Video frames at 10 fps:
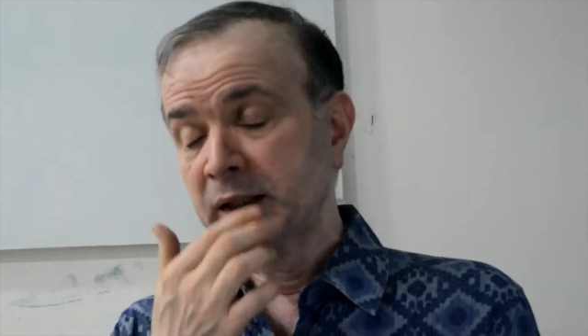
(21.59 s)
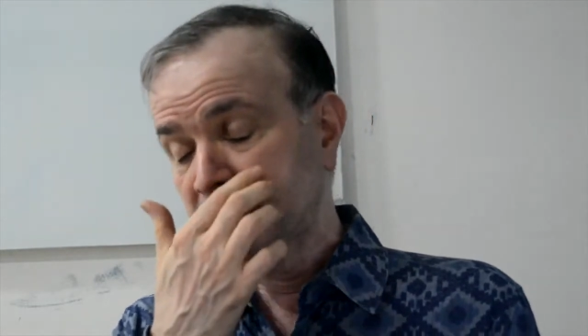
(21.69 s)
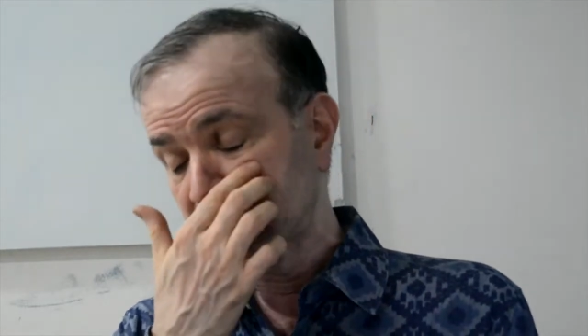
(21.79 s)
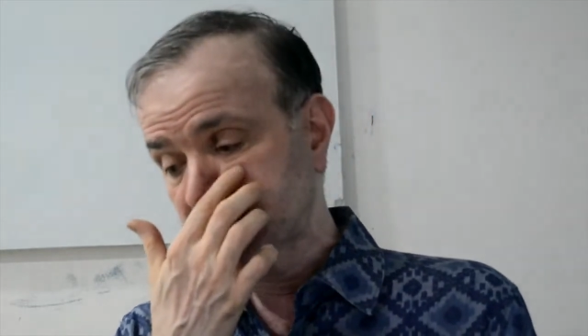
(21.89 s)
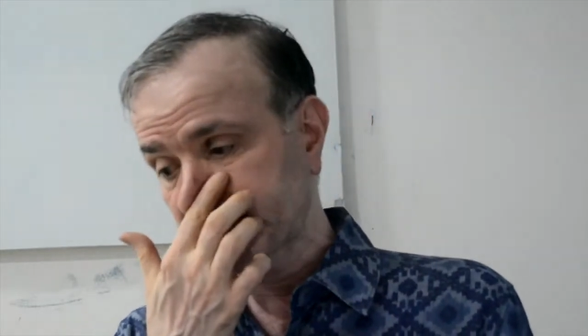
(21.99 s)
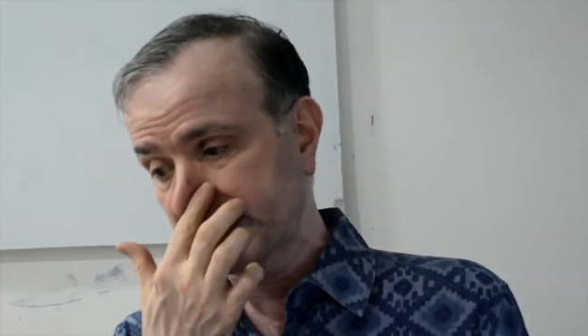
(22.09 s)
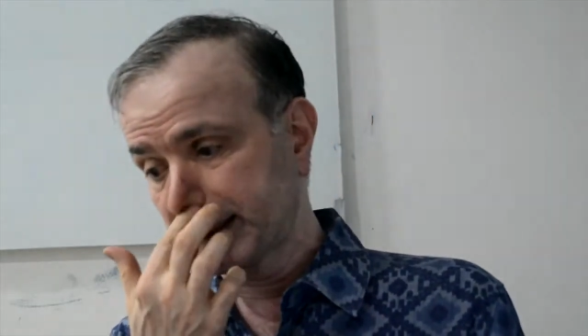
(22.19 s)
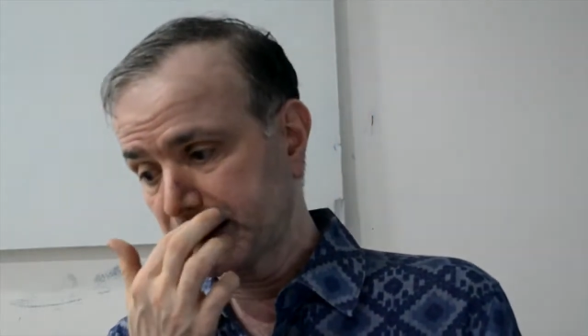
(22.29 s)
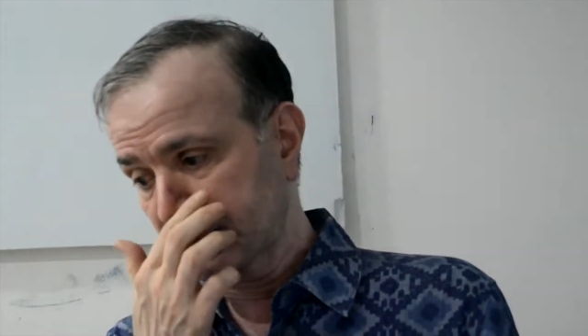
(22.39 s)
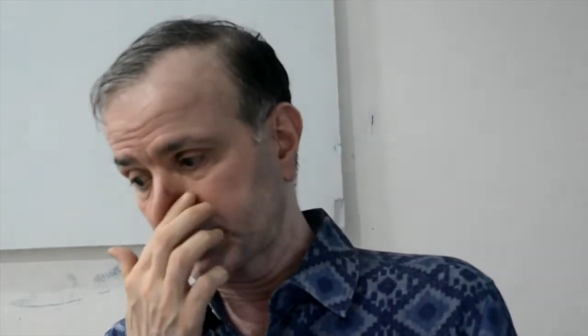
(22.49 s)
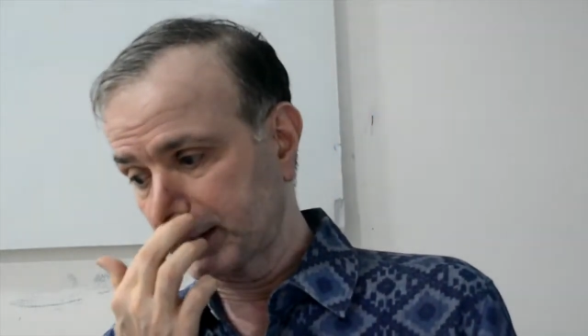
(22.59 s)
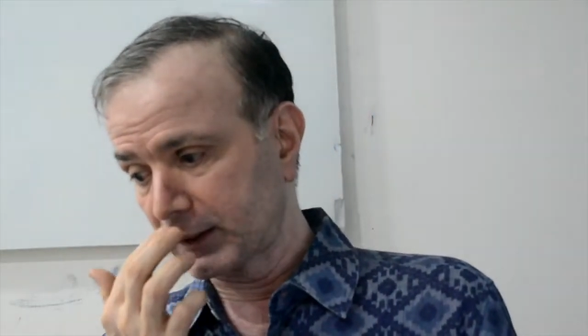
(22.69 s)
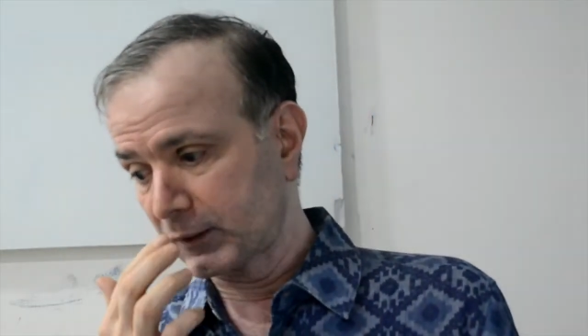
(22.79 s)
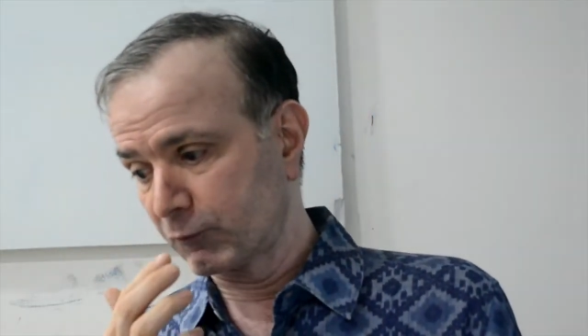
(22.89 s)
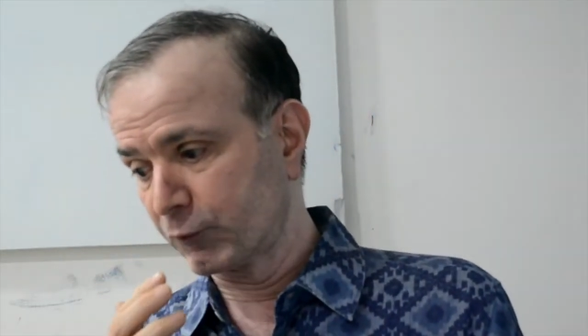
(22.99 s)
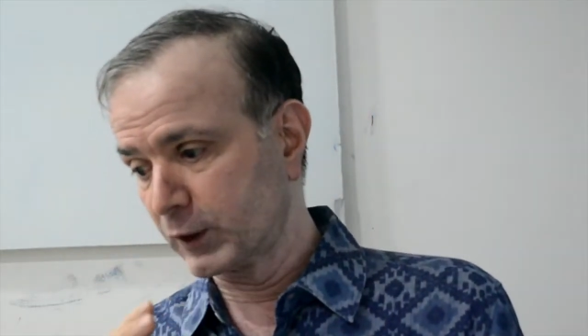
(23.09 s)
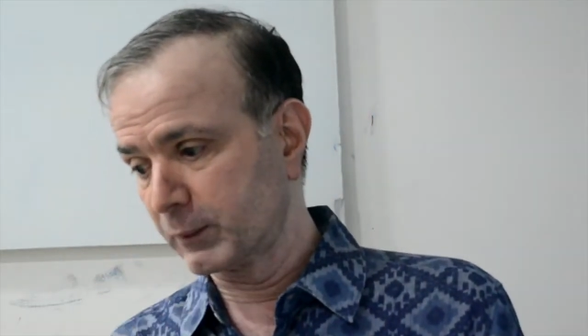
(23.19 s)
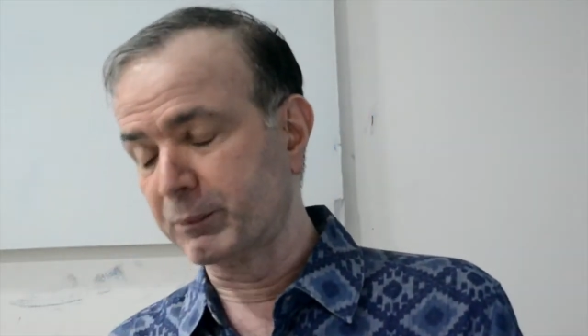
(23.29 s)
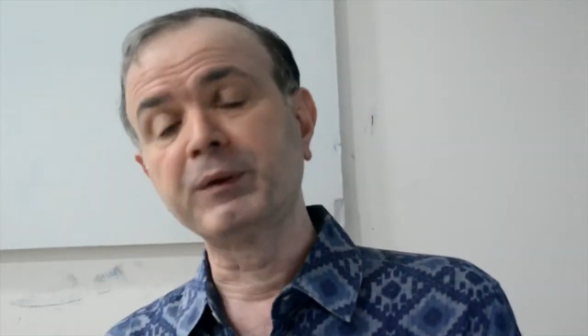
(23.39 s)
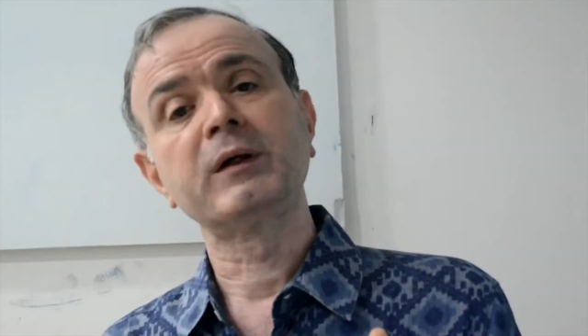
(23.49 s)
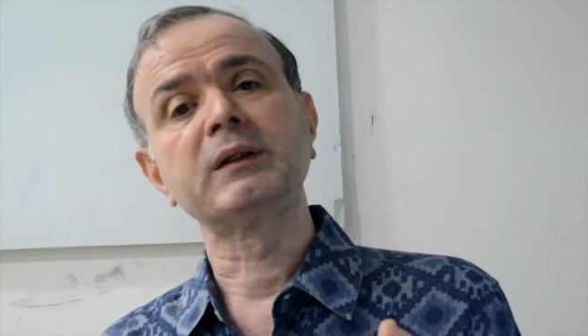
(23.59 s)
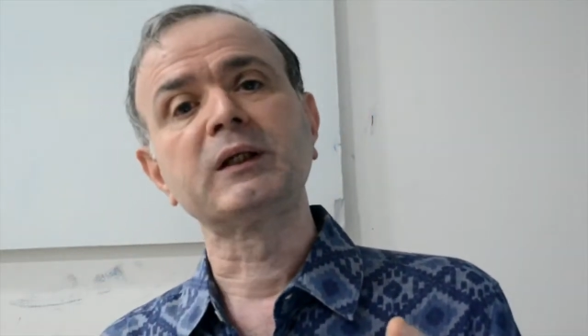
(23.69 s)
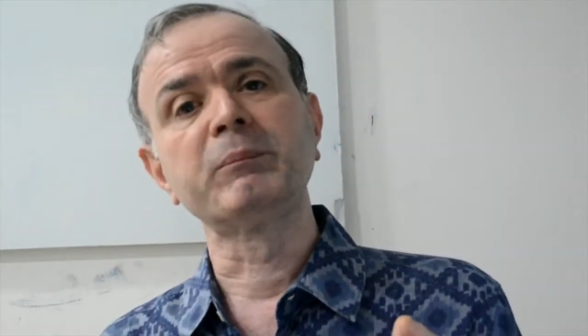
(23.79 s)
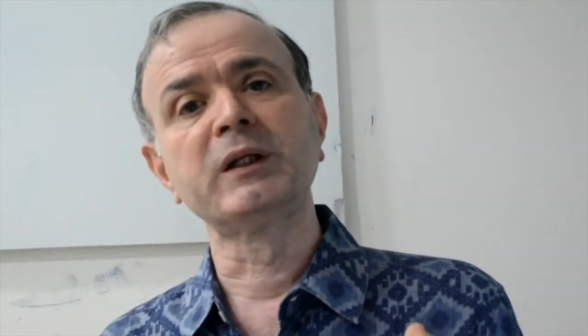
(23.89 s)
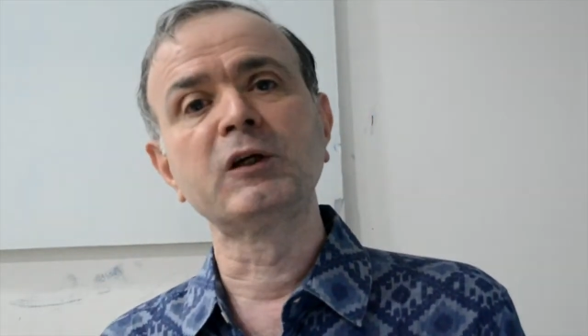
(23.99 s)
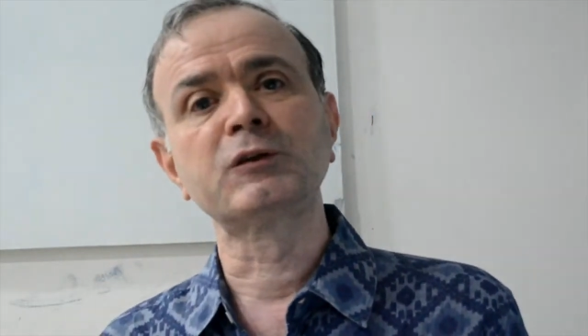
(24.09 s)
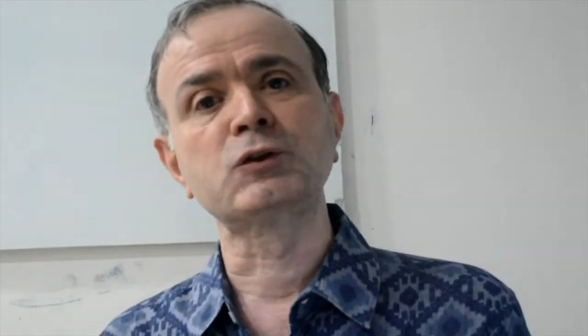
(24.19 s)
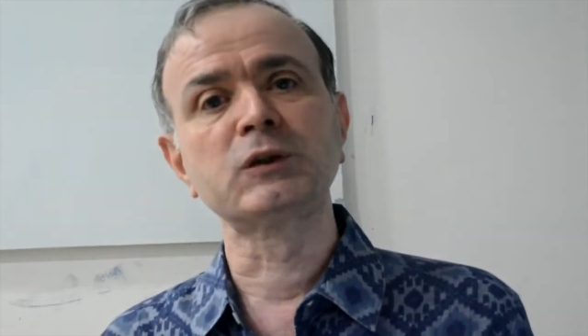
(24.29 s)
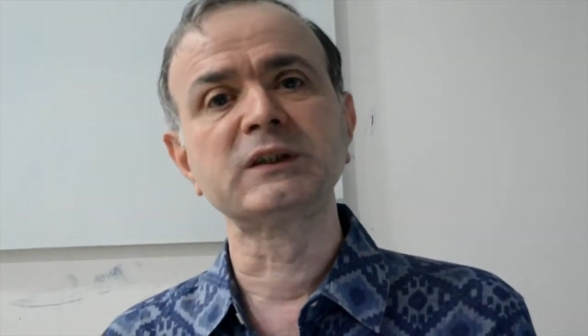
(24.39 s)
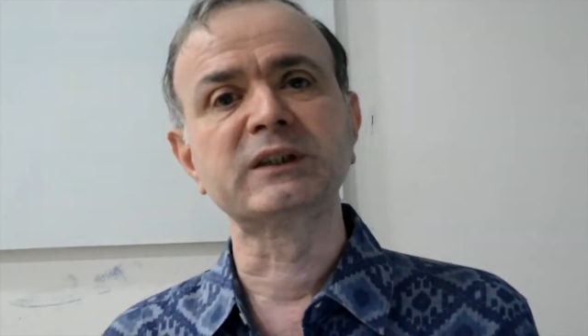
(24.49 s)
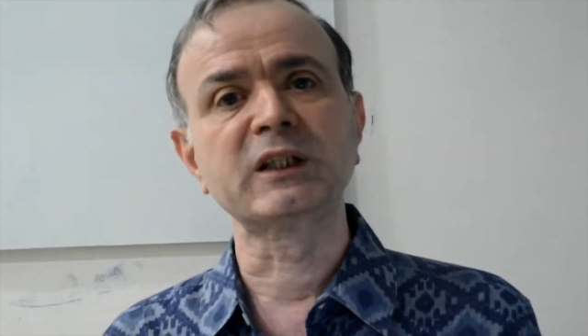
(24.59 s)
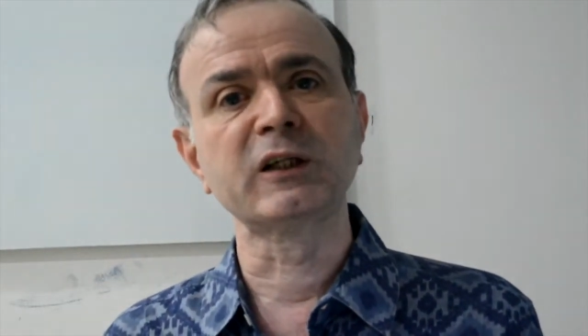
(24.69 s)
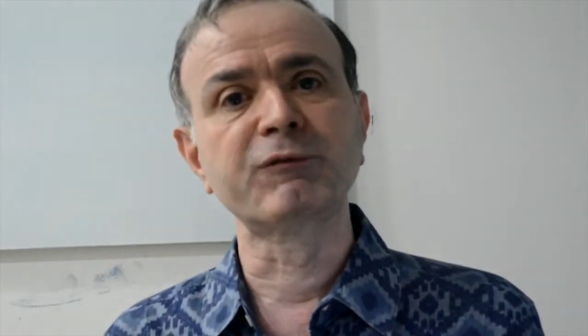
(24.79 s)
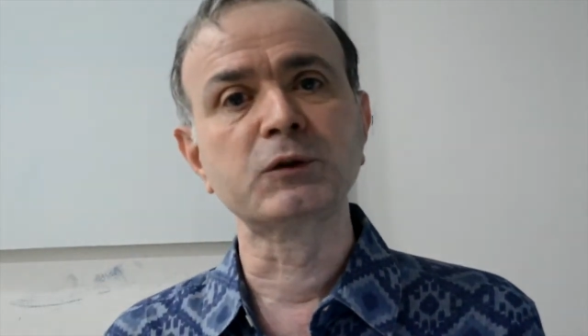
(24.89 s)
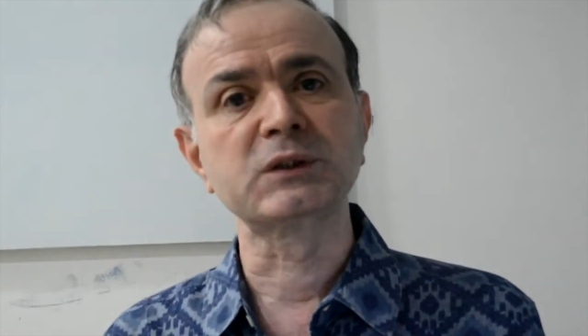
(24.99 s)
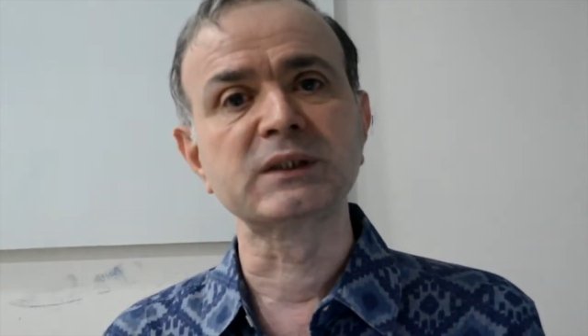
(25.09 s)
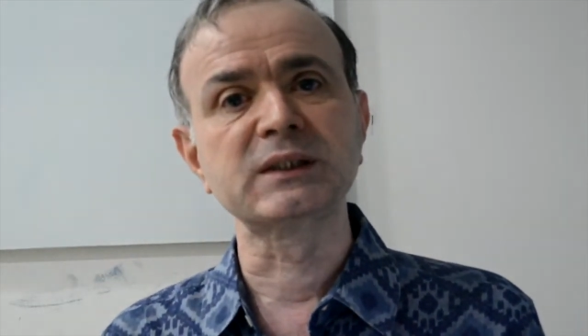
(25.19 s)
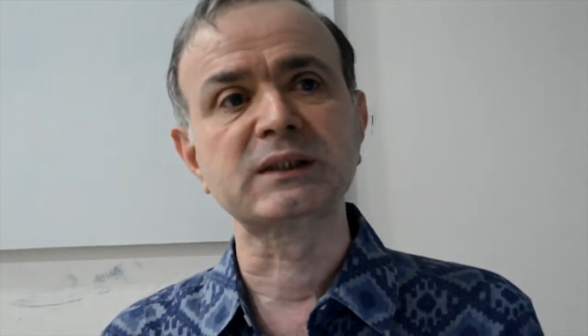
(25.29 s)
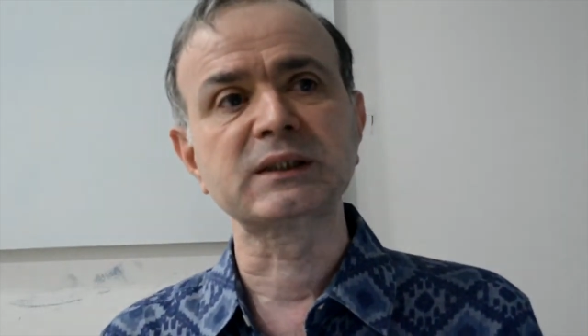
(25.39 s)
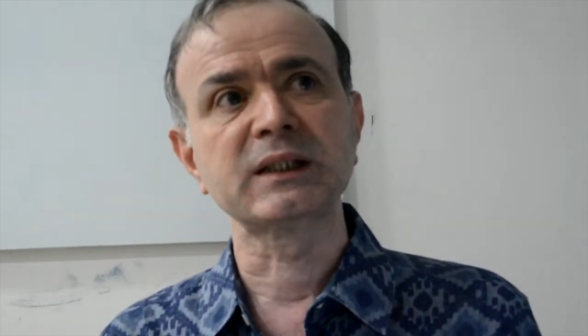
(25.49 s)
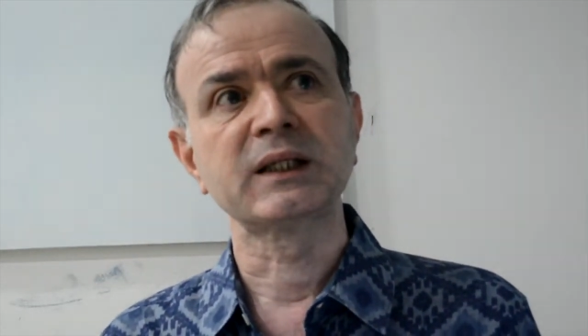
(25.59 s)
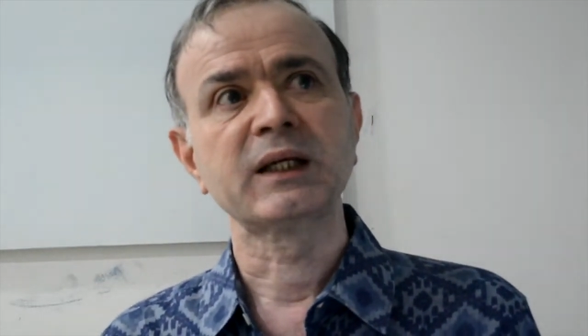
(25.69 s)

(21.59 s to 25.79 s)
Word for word: The second verb that many students get confused is